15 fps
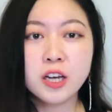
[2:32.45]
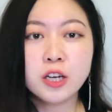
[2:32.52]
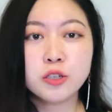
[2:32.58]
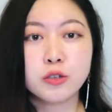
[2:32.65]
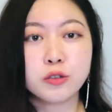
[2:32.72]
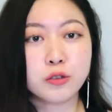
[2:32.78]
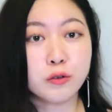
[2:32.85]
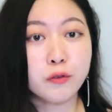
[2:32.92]
to
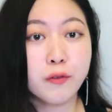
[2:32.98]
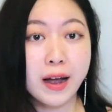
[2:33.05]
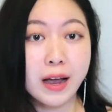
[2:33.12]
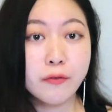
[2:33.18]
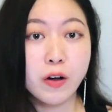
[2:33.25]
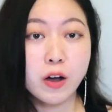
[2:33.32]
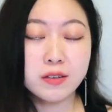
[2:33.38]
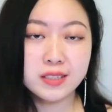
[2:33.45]

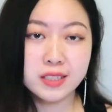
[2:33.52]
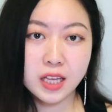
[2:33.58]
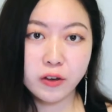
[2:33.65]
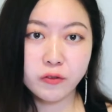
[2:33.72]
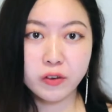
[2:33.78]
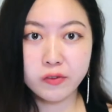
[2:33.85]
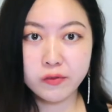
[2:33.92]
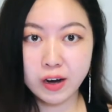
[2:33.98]
survive unsafe
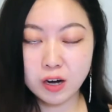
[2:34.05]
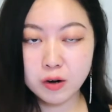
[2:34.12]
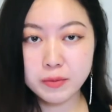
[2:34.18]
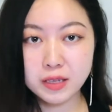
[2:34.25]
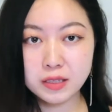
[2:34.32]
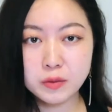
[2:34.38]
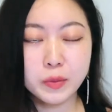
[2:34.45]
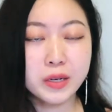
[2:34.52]

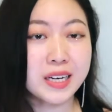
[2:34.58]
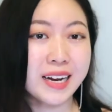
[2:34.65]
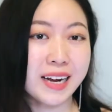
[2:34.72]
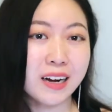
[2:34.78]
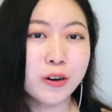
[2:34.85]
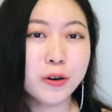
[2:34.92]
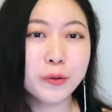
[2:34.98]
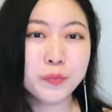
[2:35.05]
environments, but
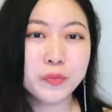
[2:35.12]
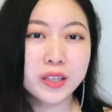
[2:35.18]
now